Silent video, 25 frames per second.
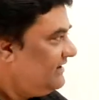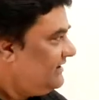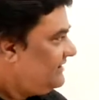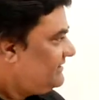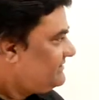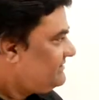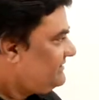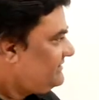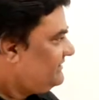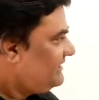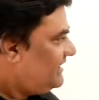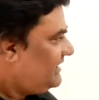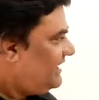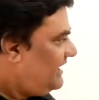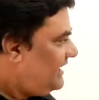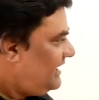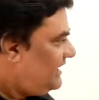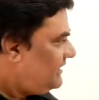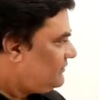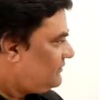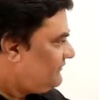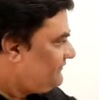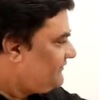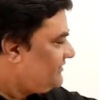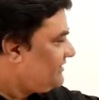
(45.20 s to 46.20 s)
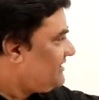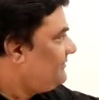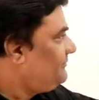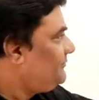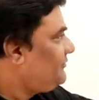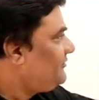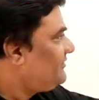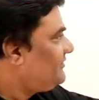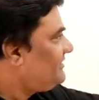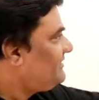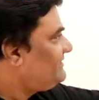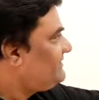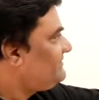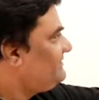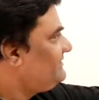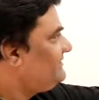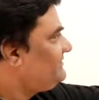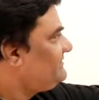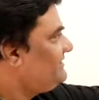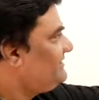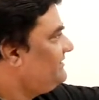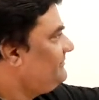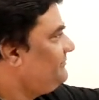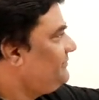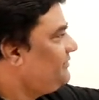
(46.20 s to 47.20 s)
See, the heart of the computer is the
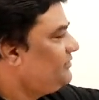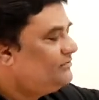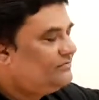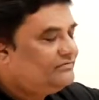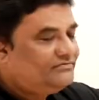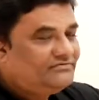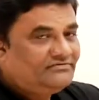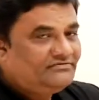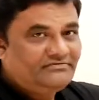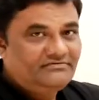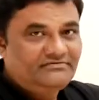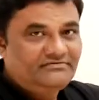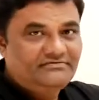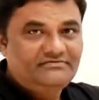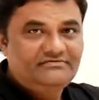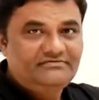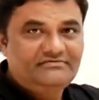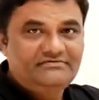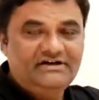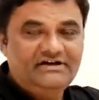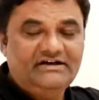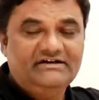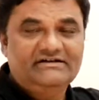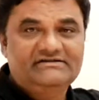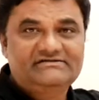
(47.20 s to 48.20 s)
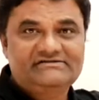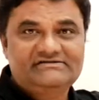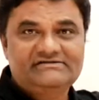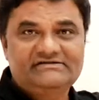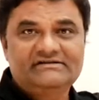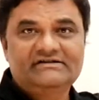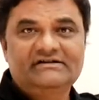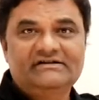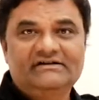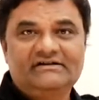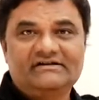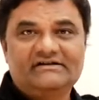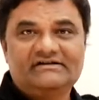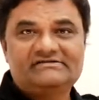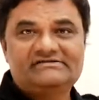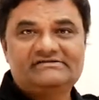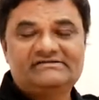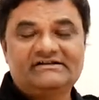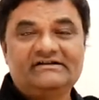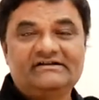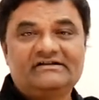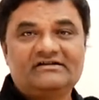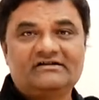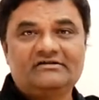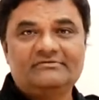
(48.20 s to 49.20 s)
CPU, that is
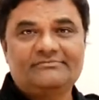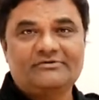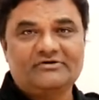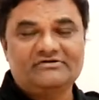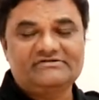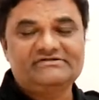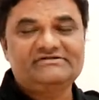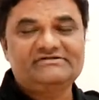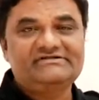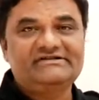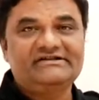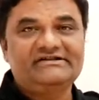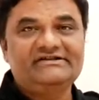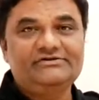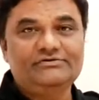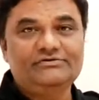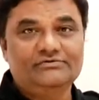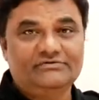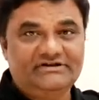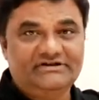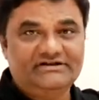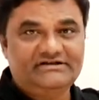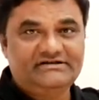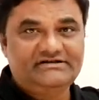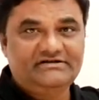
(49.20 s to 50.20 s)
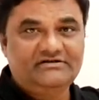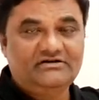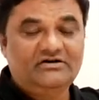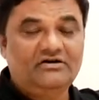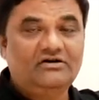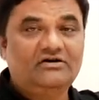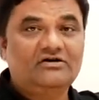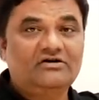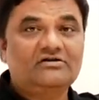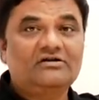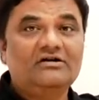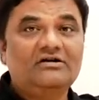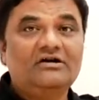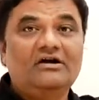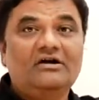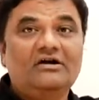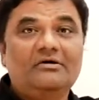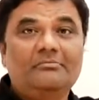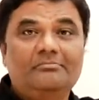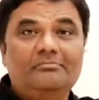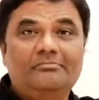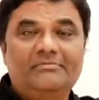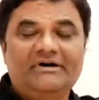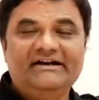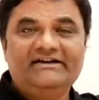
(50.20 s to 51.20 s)
central processing unit or
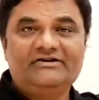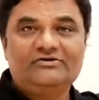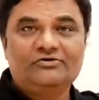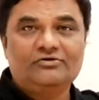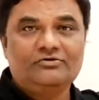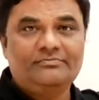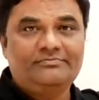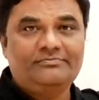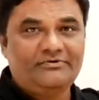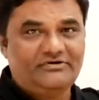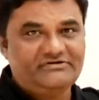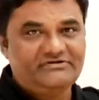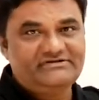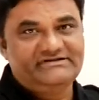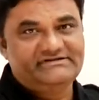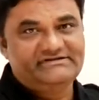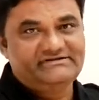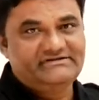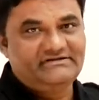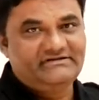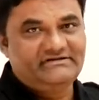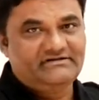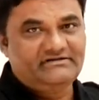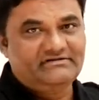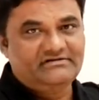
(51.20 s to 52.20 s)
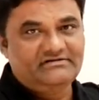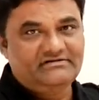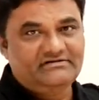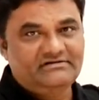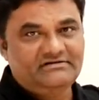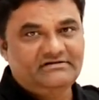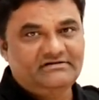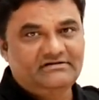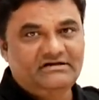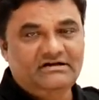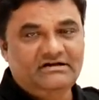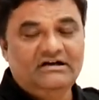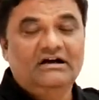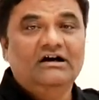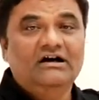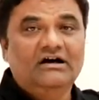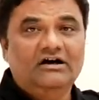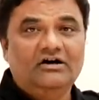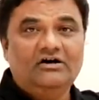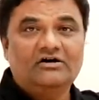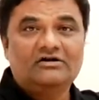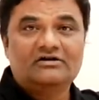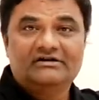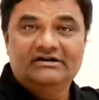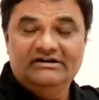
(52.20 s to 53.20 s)
microprocessor,
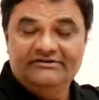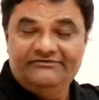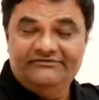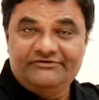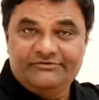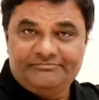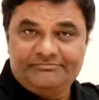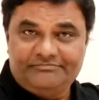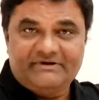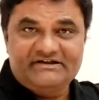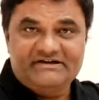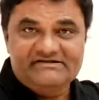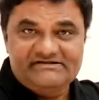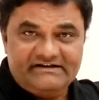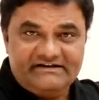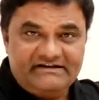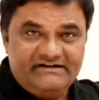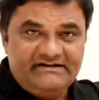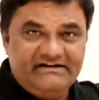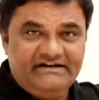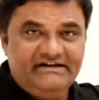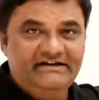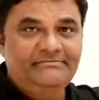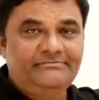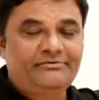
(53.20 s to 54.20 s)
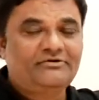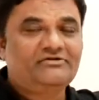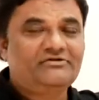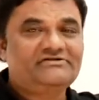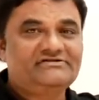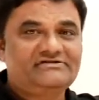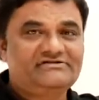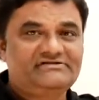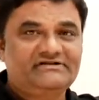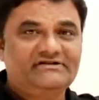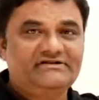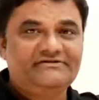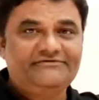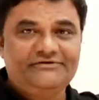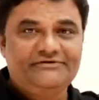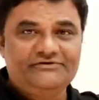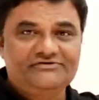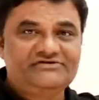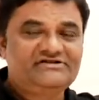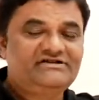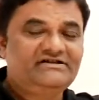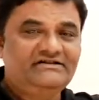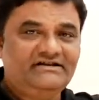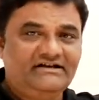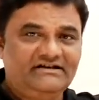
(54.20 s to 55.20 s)
or if you present day processor, if you
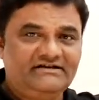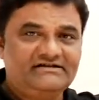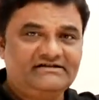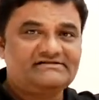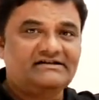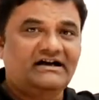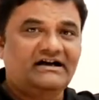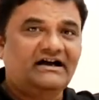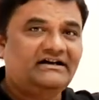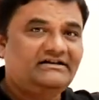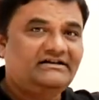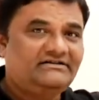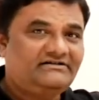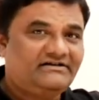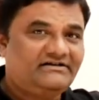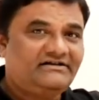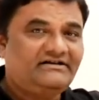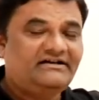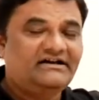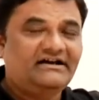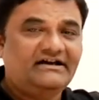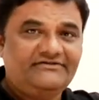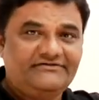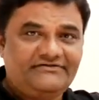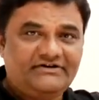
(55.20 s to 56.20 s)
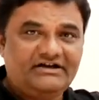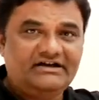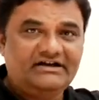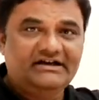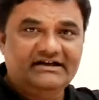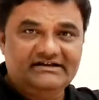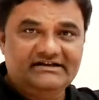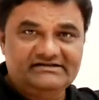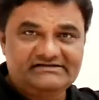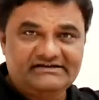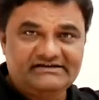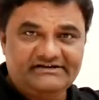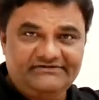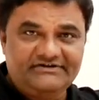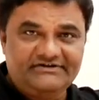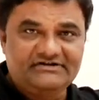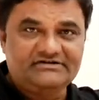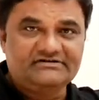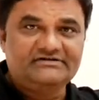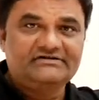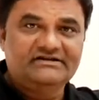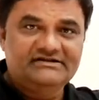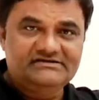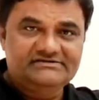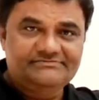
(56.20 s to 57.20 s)
see, that is i3, i5,
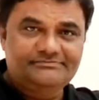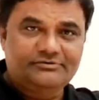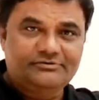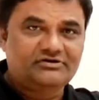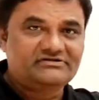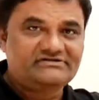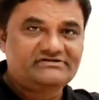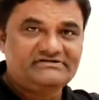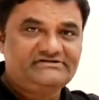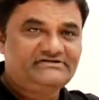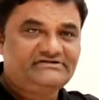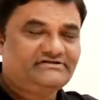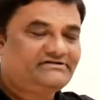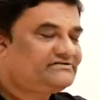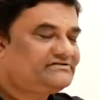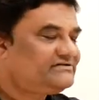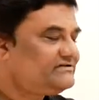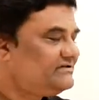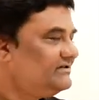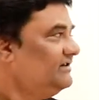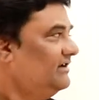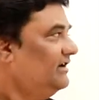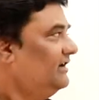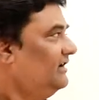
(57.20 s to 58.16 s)
i7, these processors.